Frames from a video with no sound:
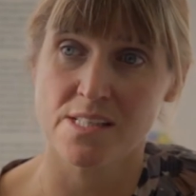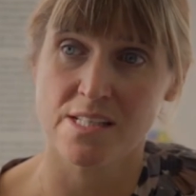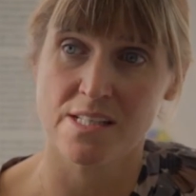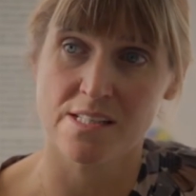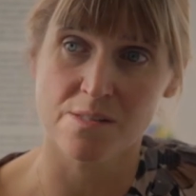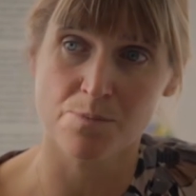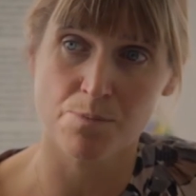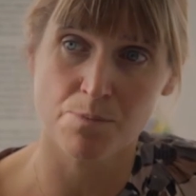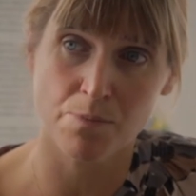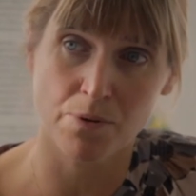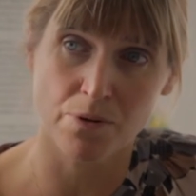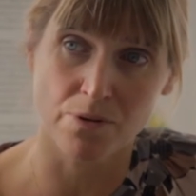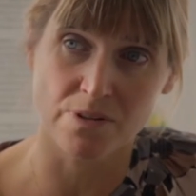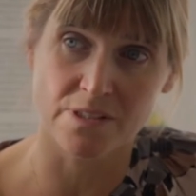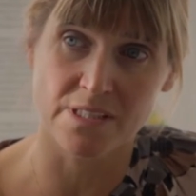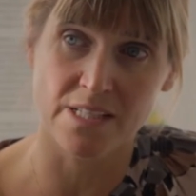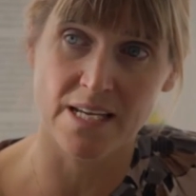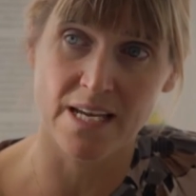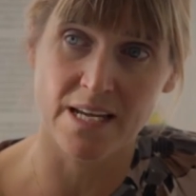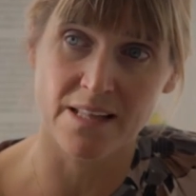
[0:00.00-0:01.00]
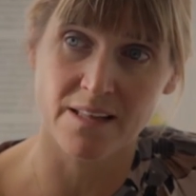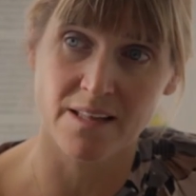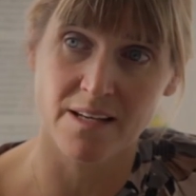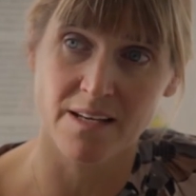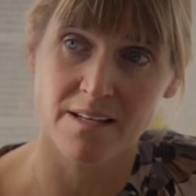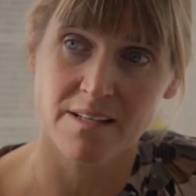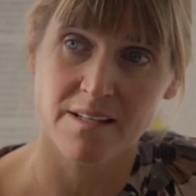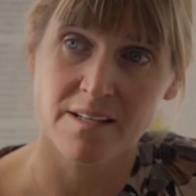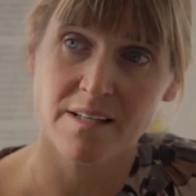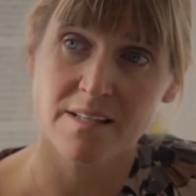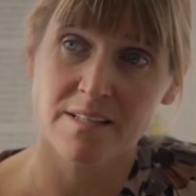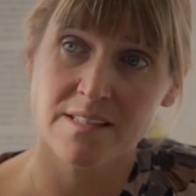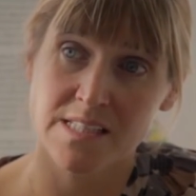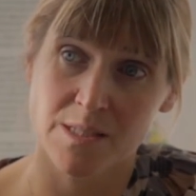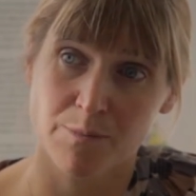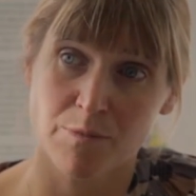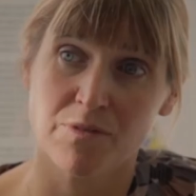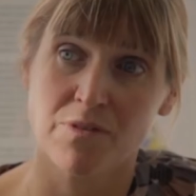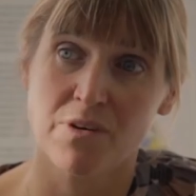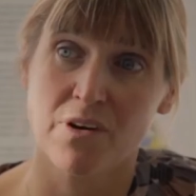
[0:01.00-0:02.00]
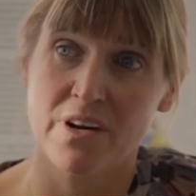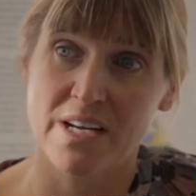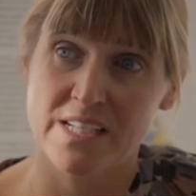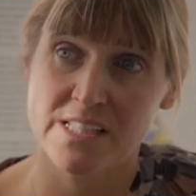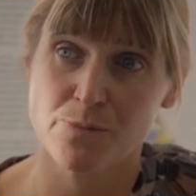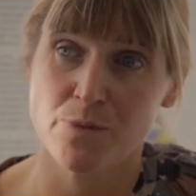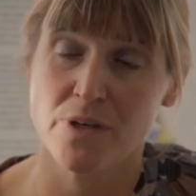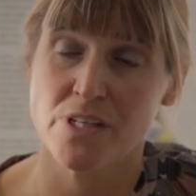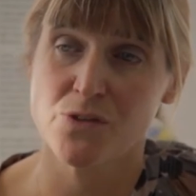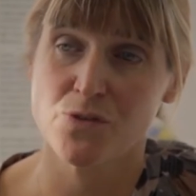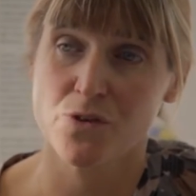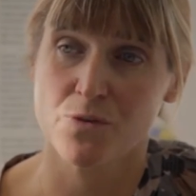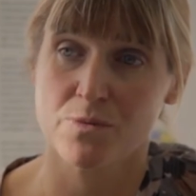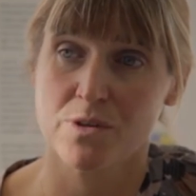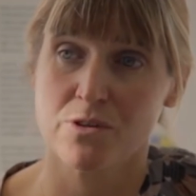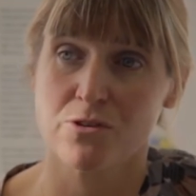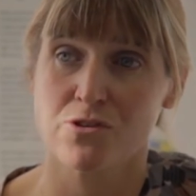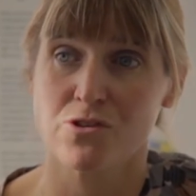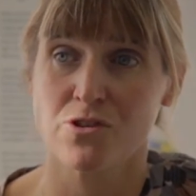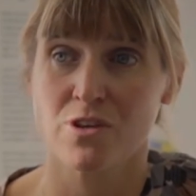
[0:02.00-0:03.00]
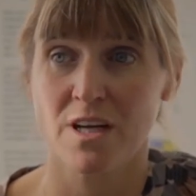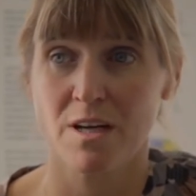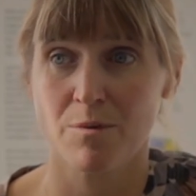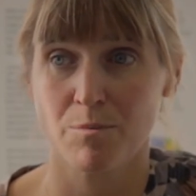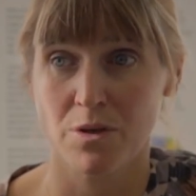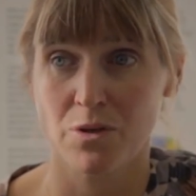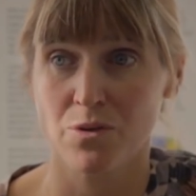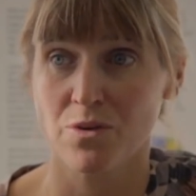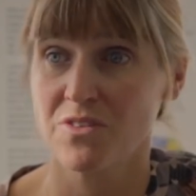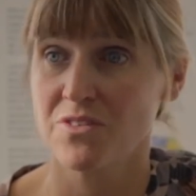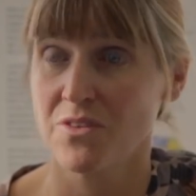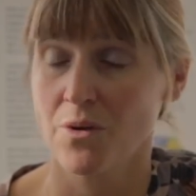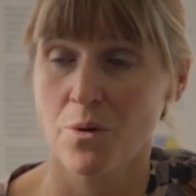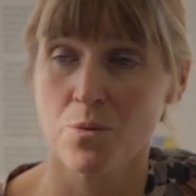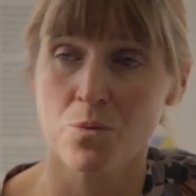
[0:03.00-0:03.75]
is pull together some of our experts from the retreat, but also a